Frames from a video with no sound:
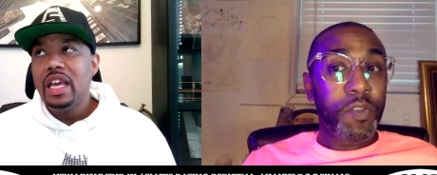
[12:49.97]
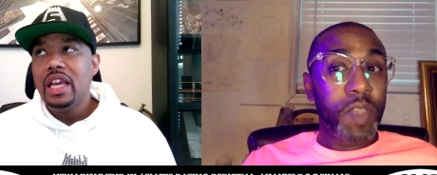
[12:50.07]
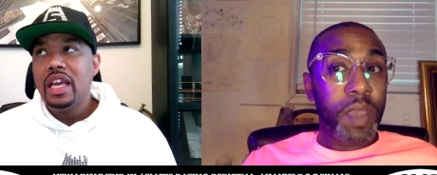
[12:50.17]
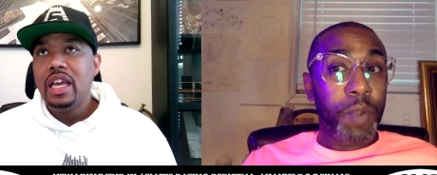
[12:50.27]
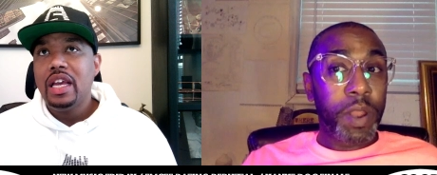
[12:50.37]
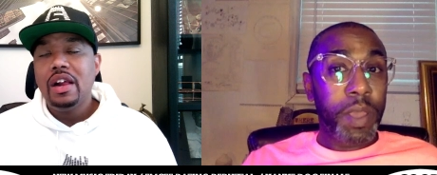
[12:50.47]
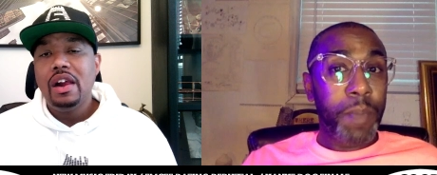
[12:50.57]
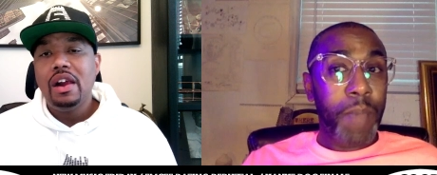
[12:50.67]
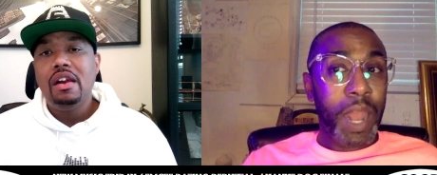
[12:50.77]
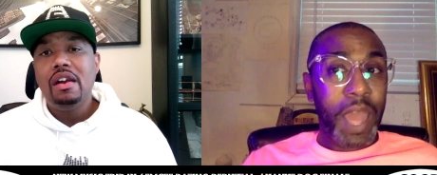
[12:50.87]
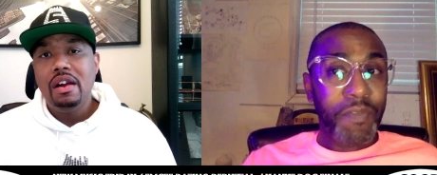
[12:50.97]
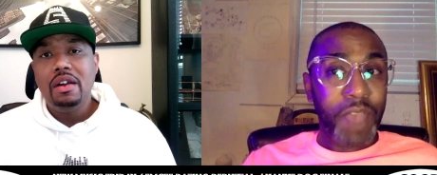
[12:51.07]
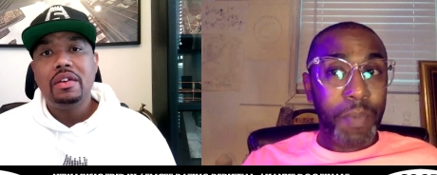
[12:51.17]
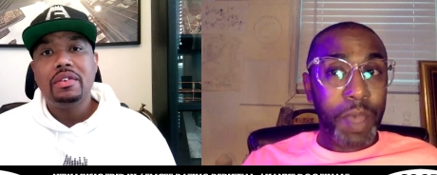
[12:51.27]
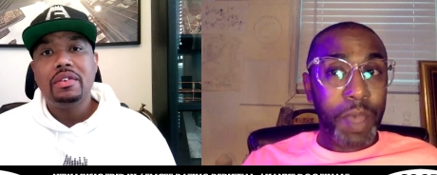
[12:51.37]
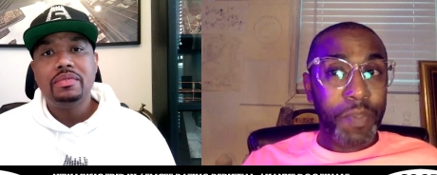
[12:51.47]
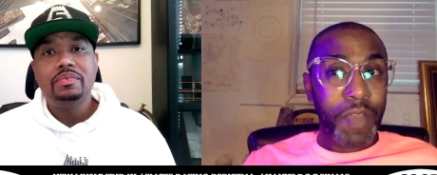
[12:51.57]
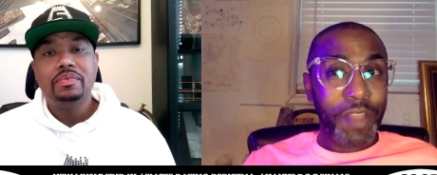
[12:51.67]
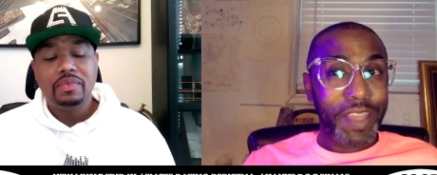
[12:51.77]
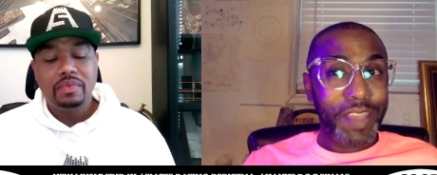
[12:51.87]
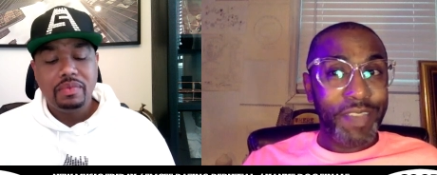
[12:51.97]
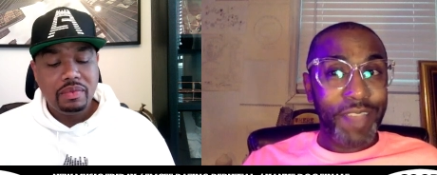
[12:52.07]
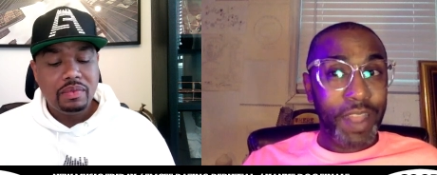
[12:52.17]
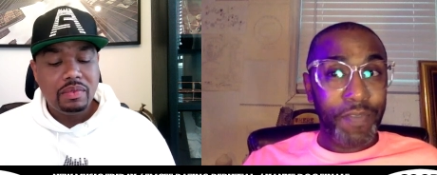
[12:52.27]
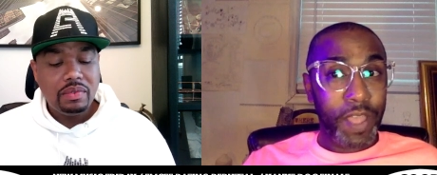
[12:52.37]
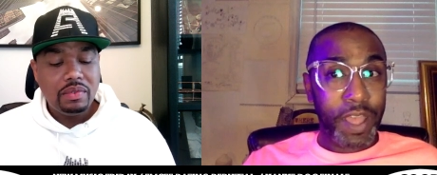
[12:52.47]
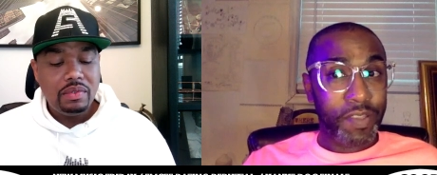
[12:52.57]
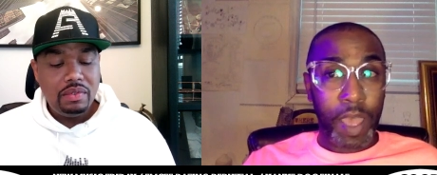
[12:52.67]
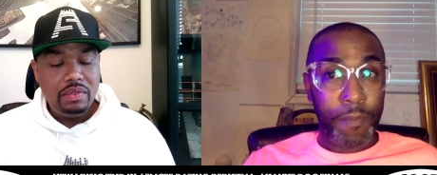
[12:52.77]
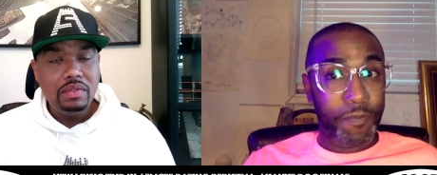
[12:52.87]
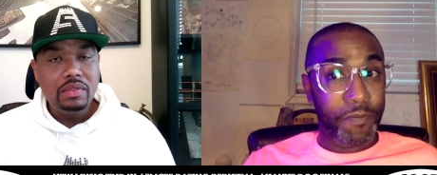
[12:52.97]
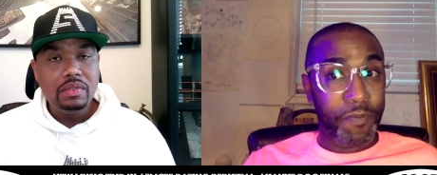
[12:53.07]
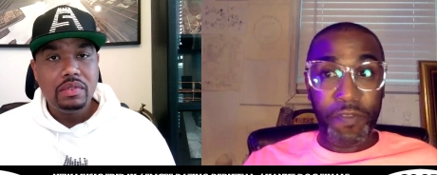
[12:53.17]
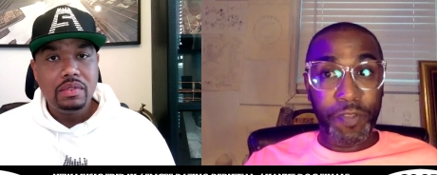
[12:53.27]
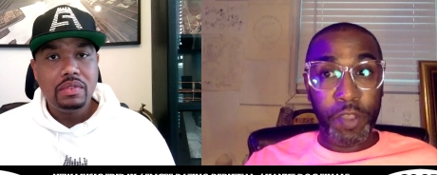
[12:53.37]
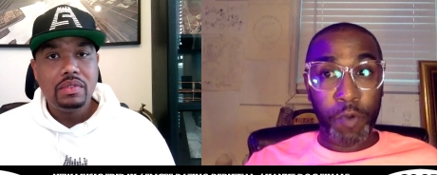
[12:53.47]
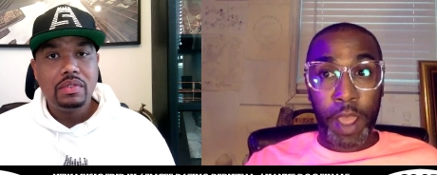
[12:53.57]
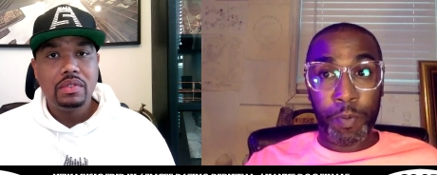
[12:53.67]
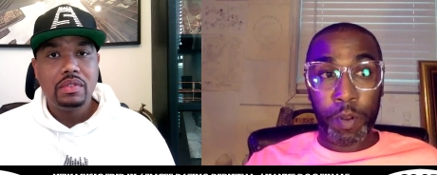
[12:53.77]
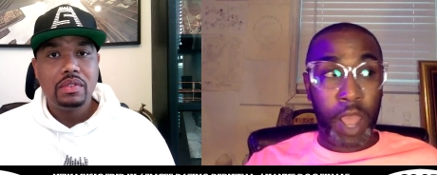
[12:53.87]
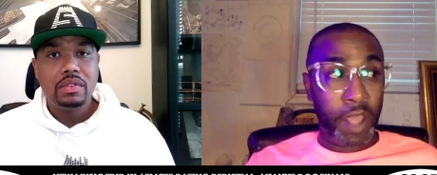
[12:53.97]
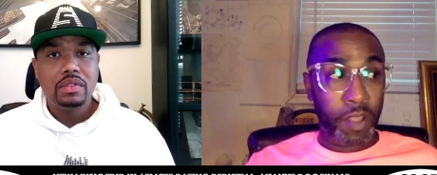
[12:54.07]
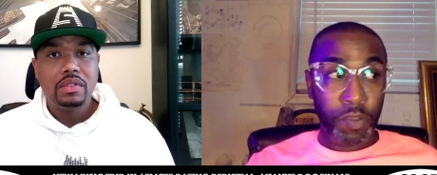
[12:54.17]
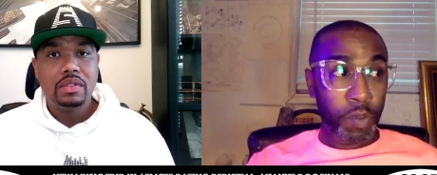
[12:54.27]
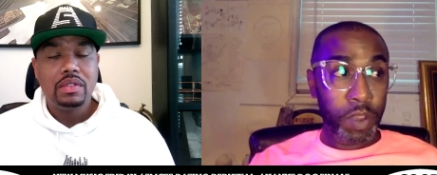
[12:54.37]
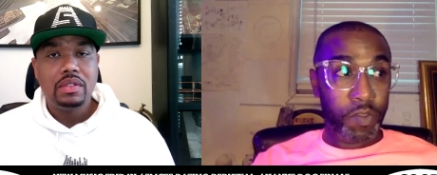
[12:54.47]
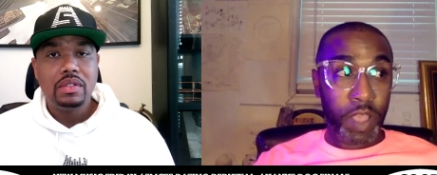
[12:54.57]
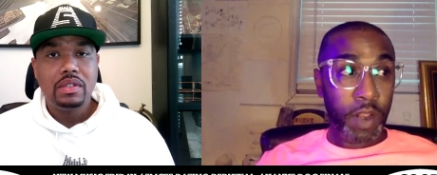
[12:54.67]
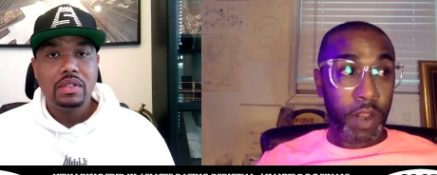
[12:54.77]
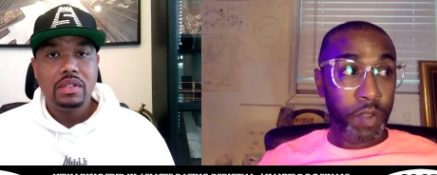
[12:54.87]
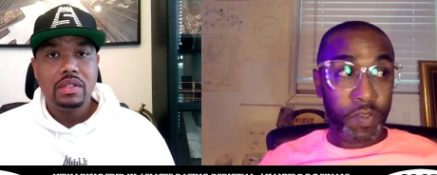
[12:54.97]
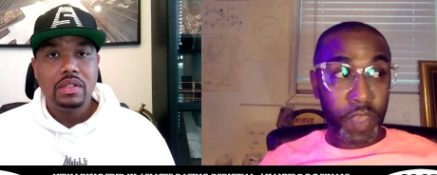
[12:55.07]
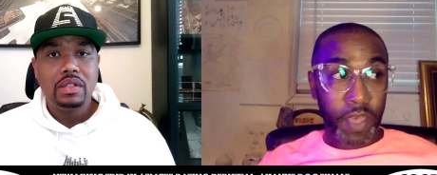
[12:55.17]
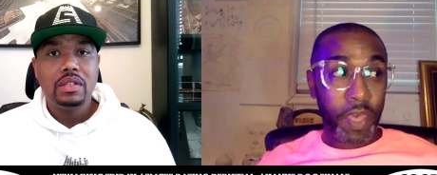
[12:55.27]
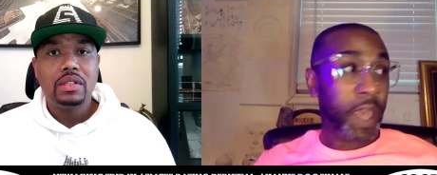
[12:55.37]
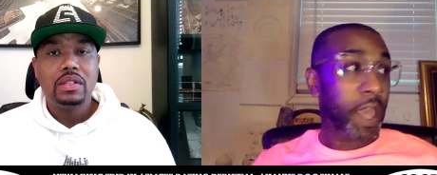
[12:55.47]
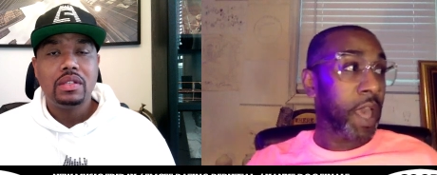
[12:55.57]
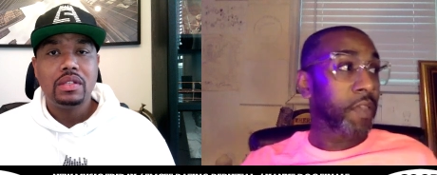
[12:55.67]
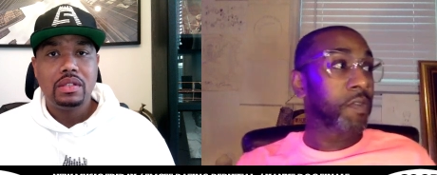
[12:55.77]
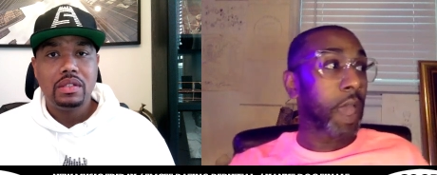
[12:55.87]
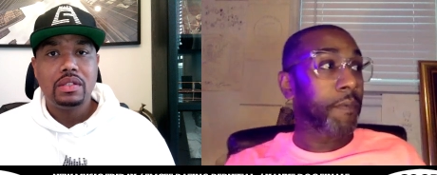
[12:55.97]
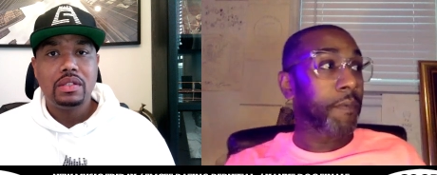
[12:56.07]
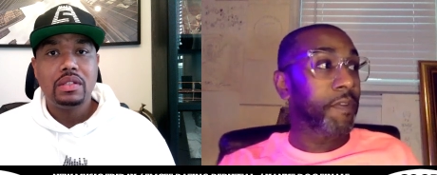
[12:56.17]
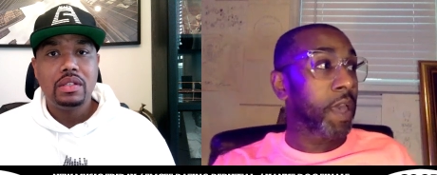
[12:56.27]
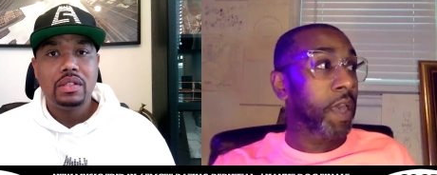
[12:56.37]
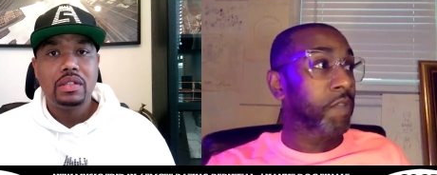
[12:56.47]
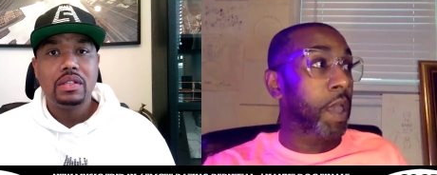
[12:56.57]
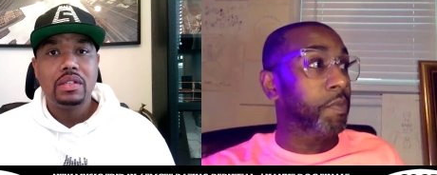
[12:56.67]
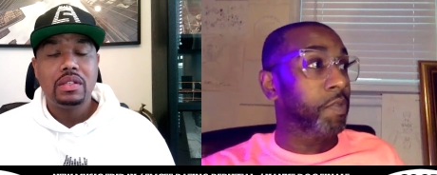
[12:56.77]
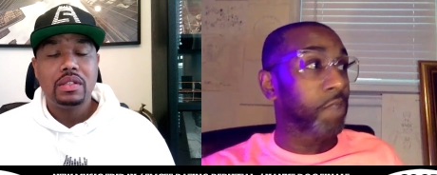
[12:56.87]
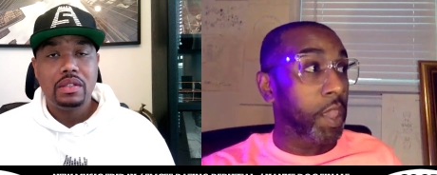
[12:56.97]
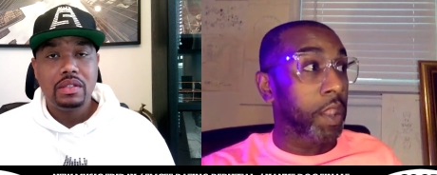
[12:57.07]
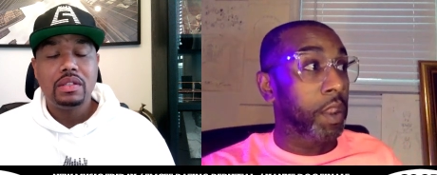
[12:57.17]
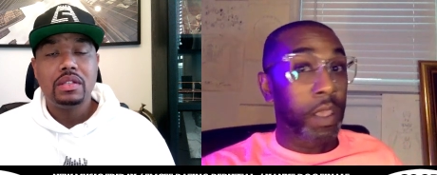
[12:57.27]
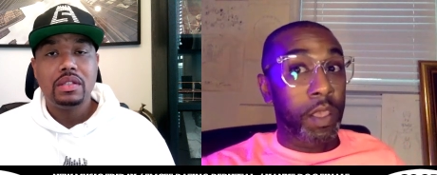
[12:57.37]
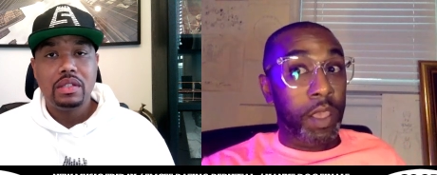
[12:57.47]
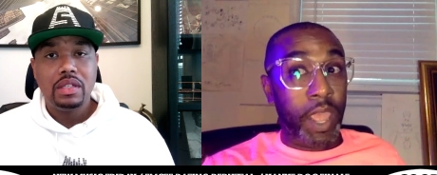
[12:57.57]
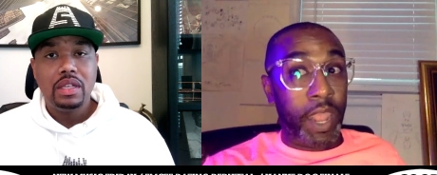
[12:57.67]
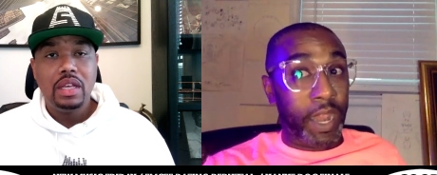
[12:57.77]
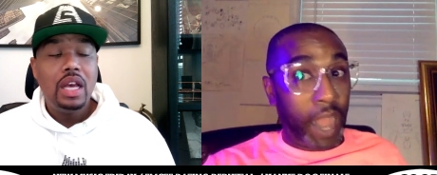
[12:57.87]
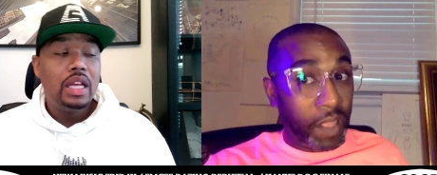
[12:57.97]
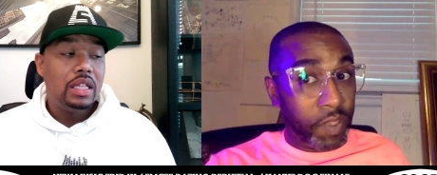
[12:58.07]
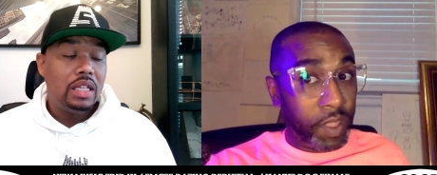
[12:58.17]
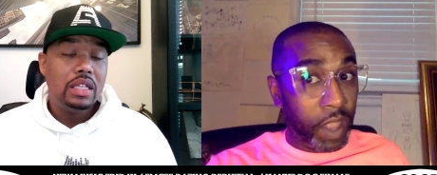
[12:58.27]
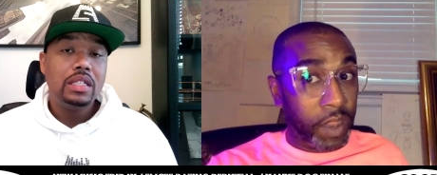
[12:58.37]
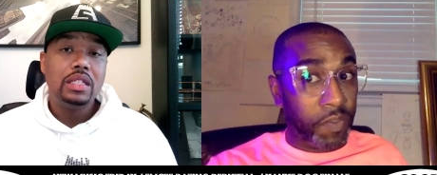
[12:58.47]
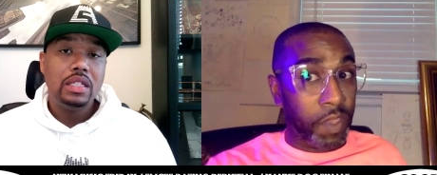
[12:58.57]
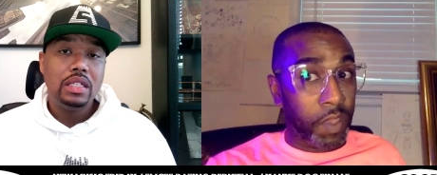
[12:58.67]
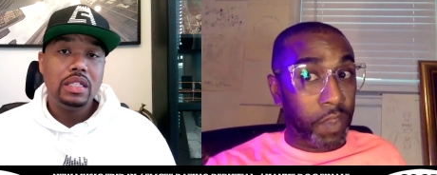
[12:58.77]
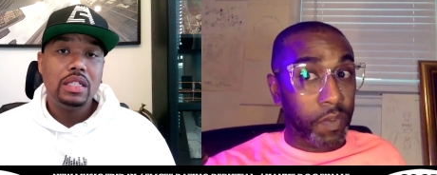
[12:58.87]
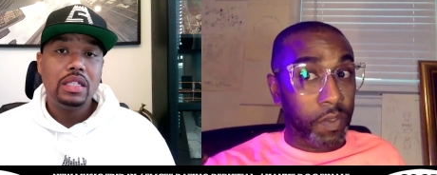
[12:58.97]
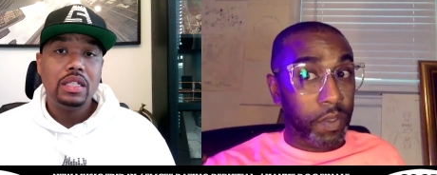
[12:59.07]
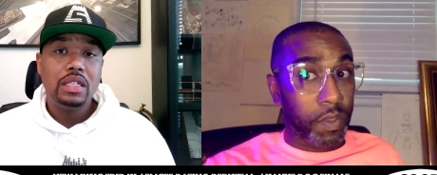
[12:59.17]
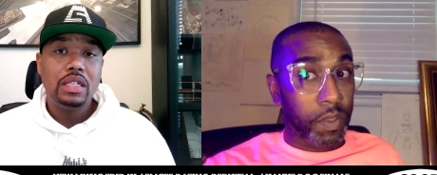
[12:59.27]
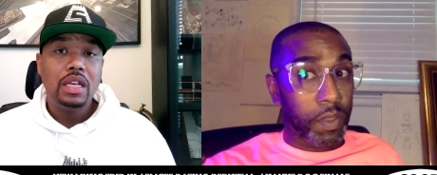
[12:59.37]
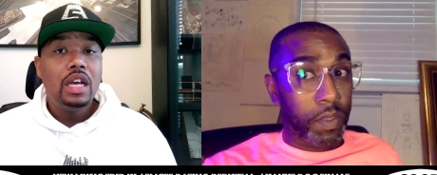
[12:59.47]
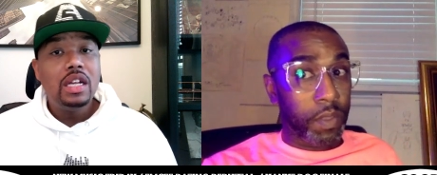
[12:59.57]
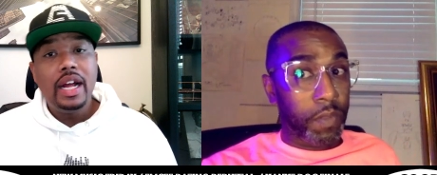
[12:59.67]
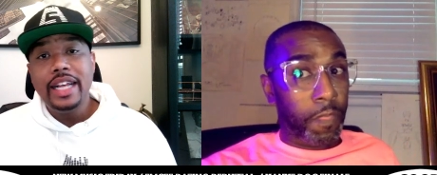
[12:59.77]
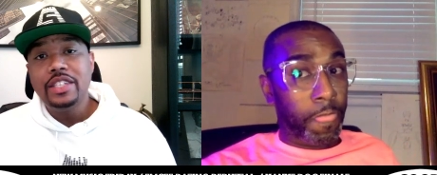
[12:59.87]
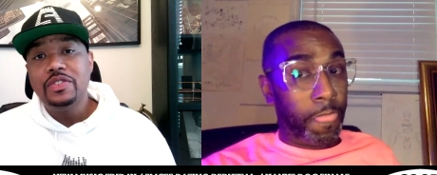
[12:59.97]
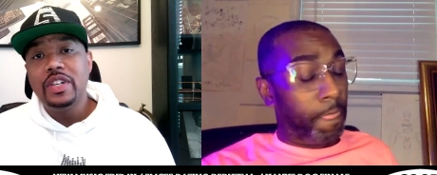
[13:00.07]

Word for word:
Speaker 1: understand when in my lifetime comes out, he's not even like a top fifty rapper. Like two years later, it's like that guy's top five, top ten in 1996.
Speaker 2: No, that's